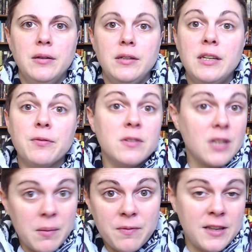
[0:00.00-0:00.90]
Different
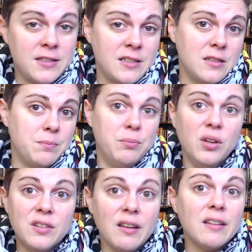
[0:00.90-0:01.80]
typefaces, book
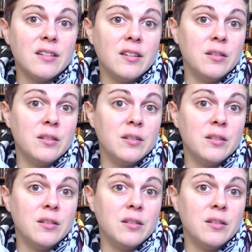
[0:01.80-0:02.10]
sizes,